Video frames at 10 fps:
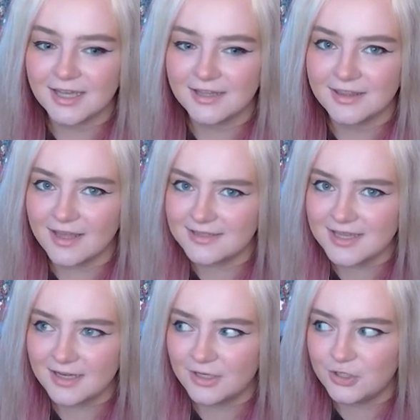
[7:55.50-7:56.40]
that's
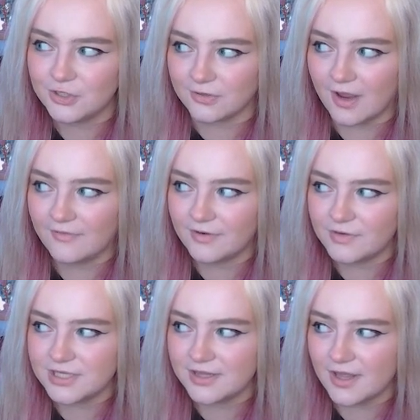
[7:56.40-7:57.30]
kind of new. I've never
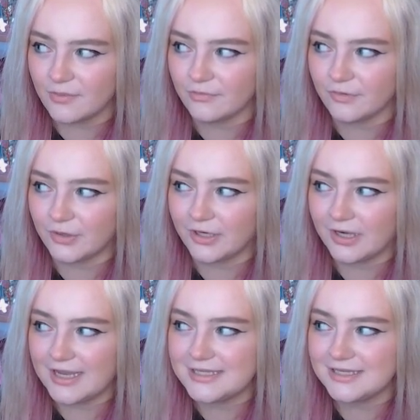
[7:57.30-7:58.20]
seen that before.
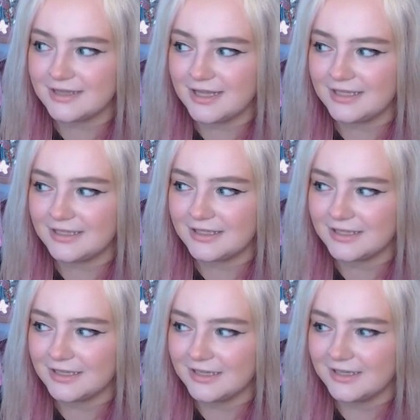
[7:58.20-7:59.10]
Is it like,
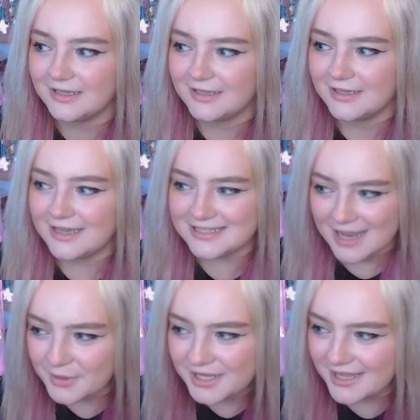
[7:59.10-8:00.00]
is
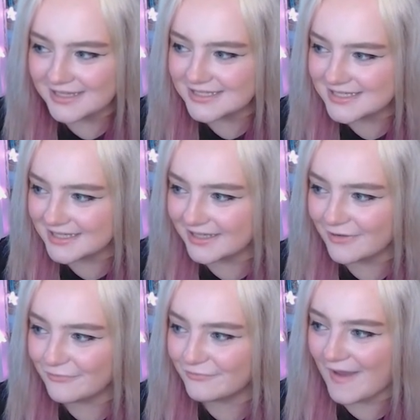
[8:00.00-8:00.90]
that what it is? Is it like a
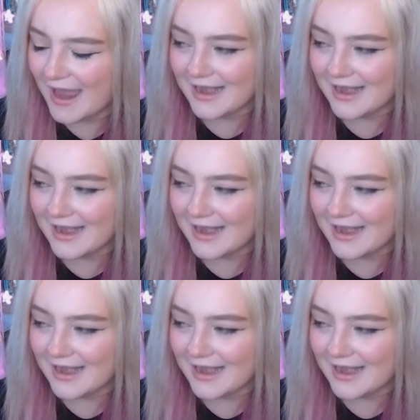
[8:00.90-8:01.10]
fan?